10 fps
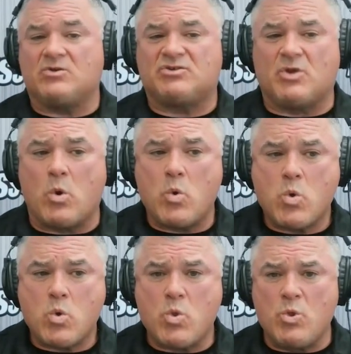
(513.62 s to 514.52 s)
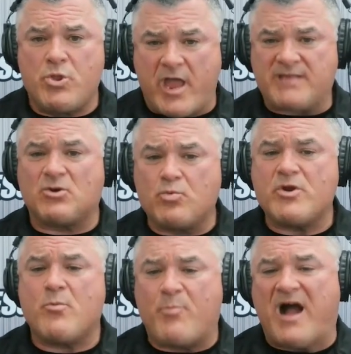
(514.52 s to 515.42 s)
so. That's a
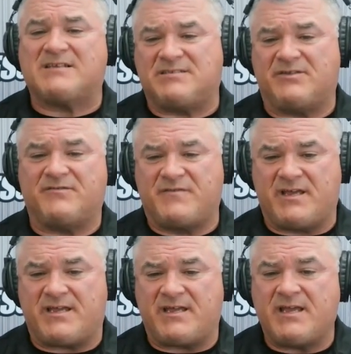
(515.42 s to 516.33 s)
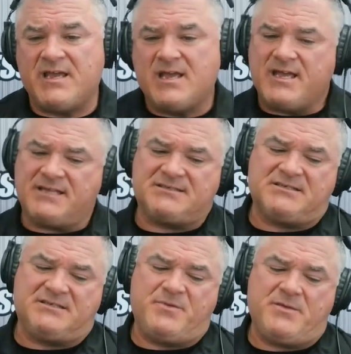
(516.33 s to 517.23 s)
real positive thing. It's
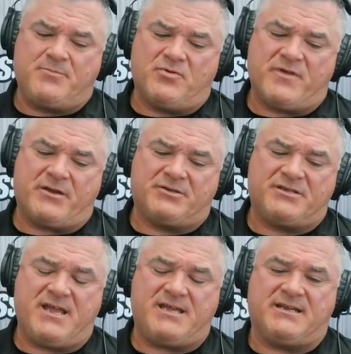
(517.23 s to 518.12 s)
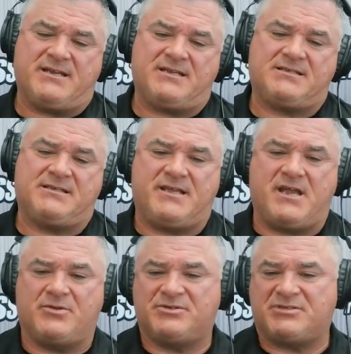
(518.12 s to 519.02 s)
the people that are taking it to
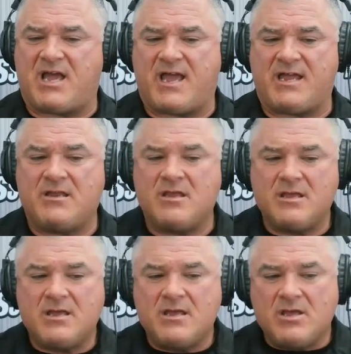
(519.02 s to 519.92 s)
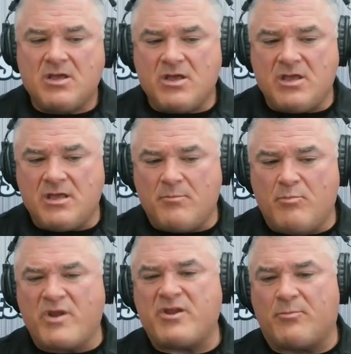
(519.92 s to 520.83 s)
the other side.
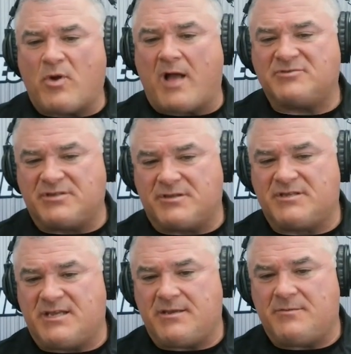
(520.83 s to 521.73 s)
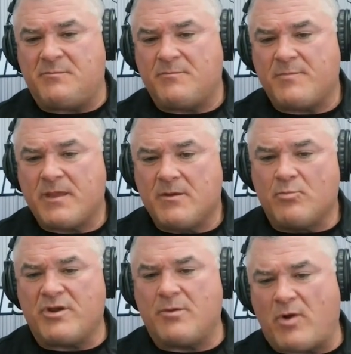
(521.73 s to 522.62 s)
Bring your problems to the team.
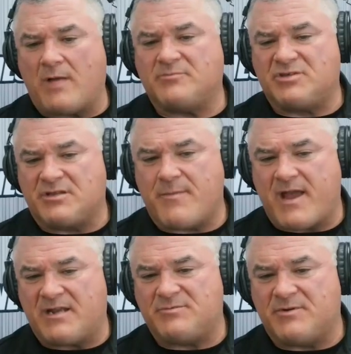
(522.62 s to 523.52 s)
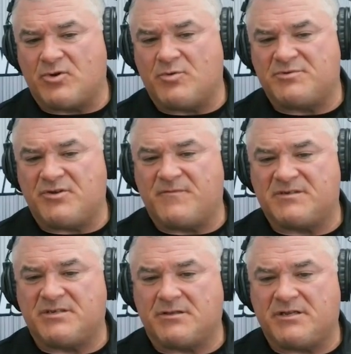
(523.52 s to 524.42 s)
Bring your problems to the management groups in your
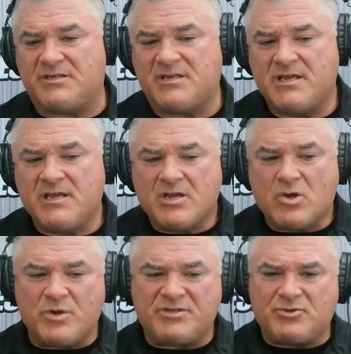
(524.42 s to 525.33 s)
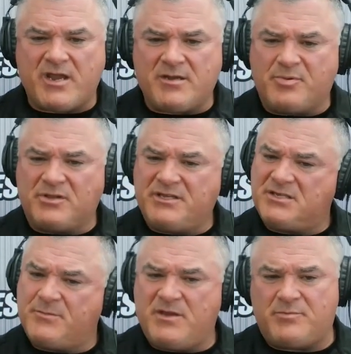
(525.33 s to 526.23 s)
facilities. Quit trying to
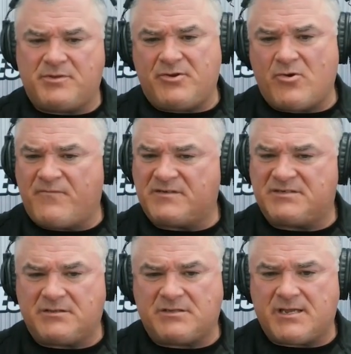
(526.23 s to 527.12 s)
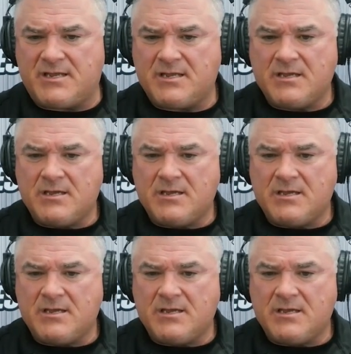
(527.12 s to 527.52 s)
police the people in your own facility.